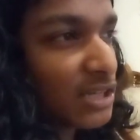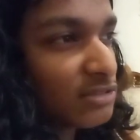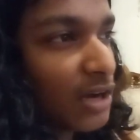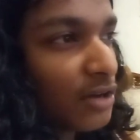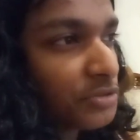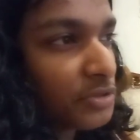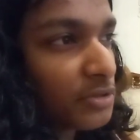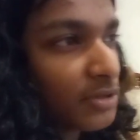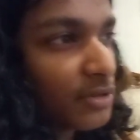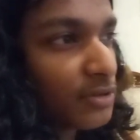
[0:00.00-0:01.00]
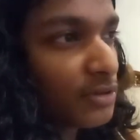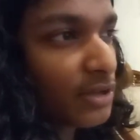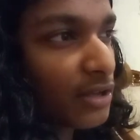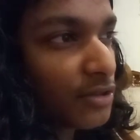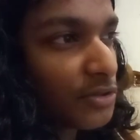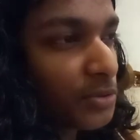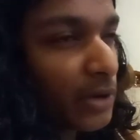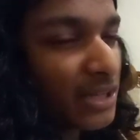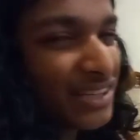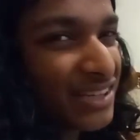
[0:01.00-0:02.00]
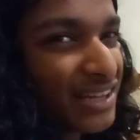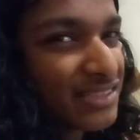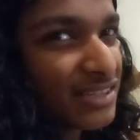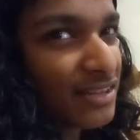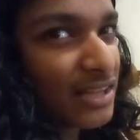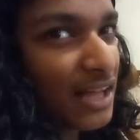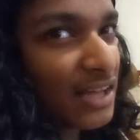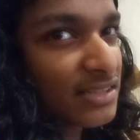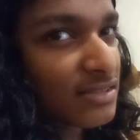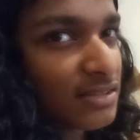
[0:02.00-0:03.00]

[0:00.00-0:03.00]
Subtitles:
around 20 kids in a class,